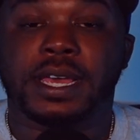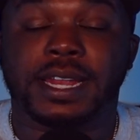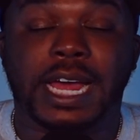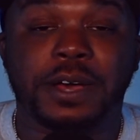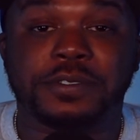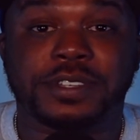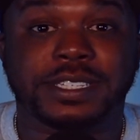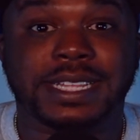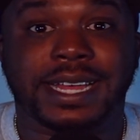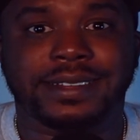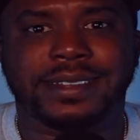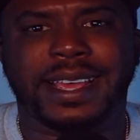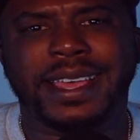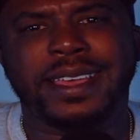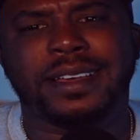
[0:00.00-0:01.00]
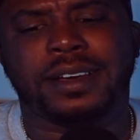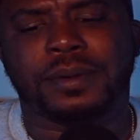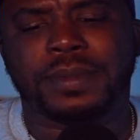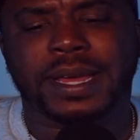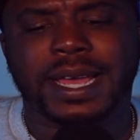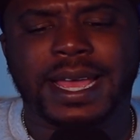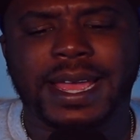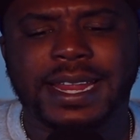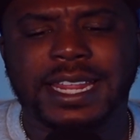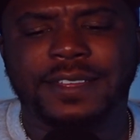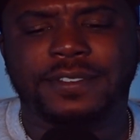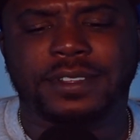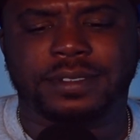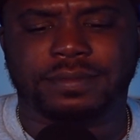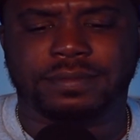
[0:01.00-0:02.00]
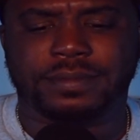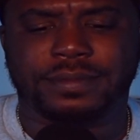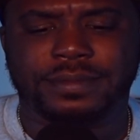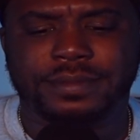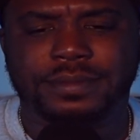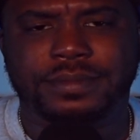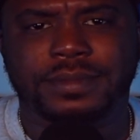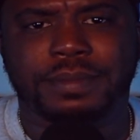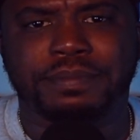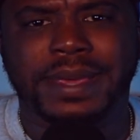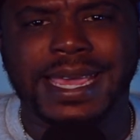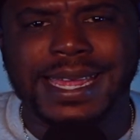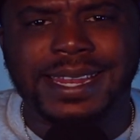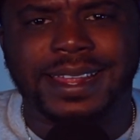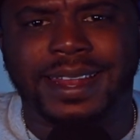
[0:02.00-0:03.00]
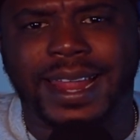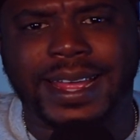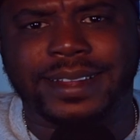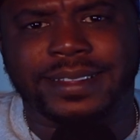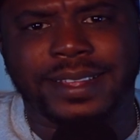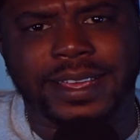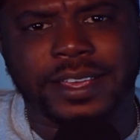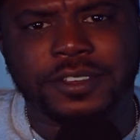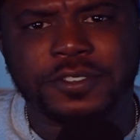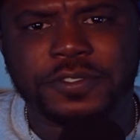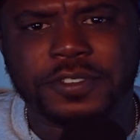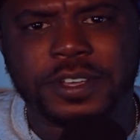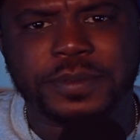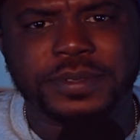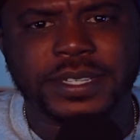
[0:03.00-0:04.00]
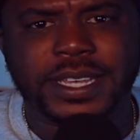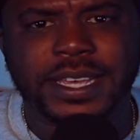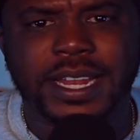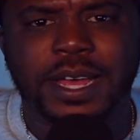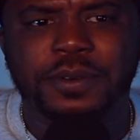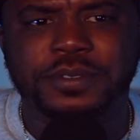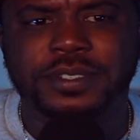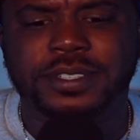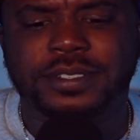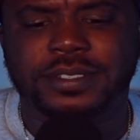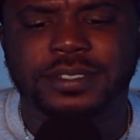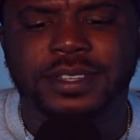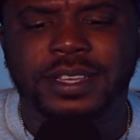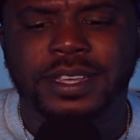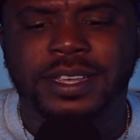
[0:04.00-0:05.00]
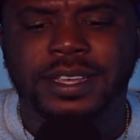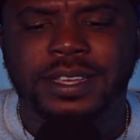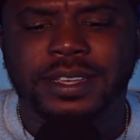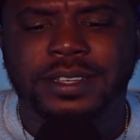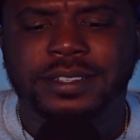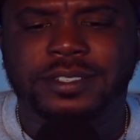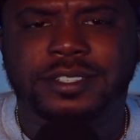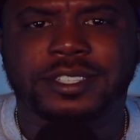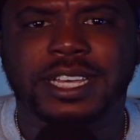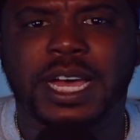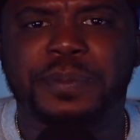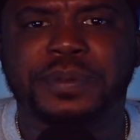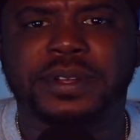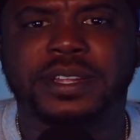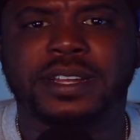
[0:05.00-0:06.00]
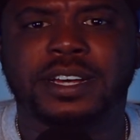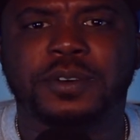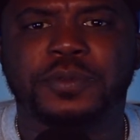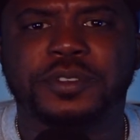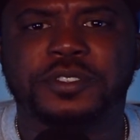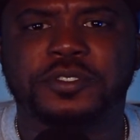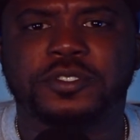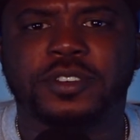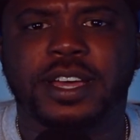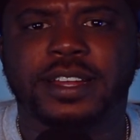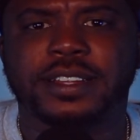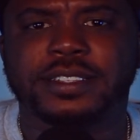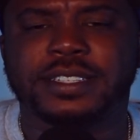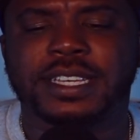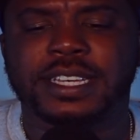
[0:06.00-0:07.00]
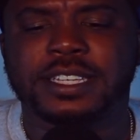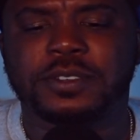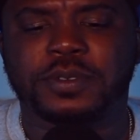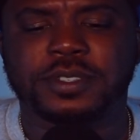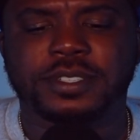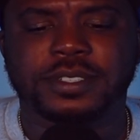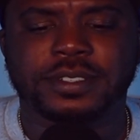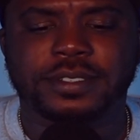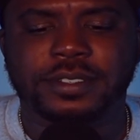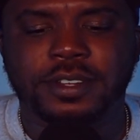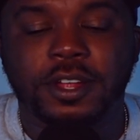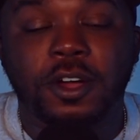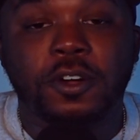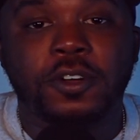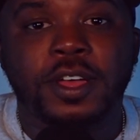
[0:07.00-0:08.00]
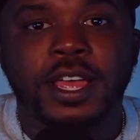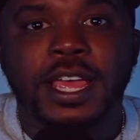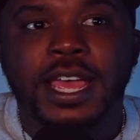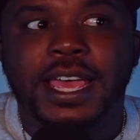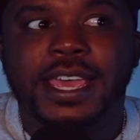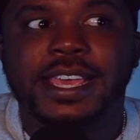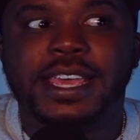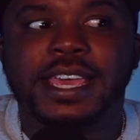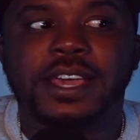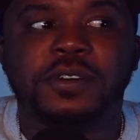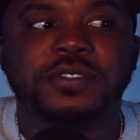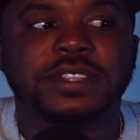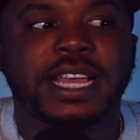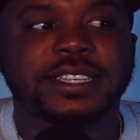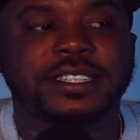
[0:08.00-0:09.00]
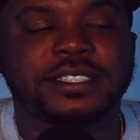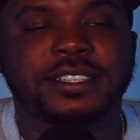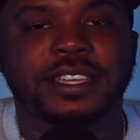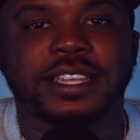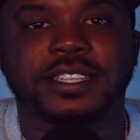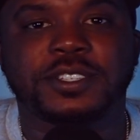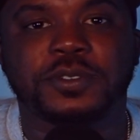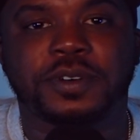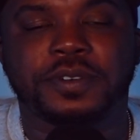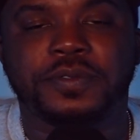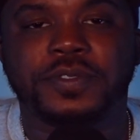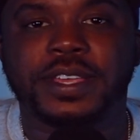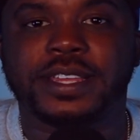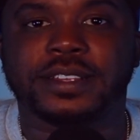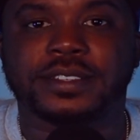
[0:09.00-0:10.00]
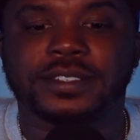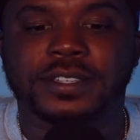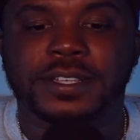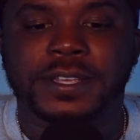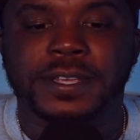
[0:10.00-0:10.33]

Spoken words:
And I was just like, damn, like I ain't even mean it like that. You feel what I'm saying? I was just chopping it up with you, trying to tell you what you know? It was like she took it to offense.